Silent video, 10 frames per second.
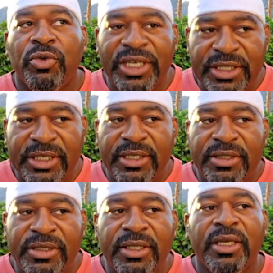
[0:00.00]

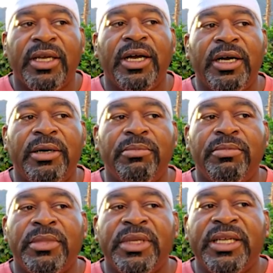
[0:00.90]
residents.
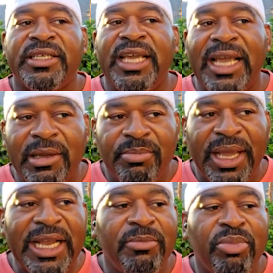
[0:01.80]

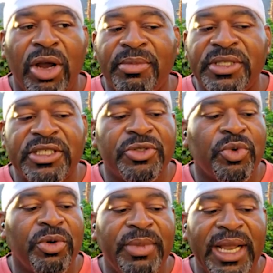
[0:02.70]
Campaign promises were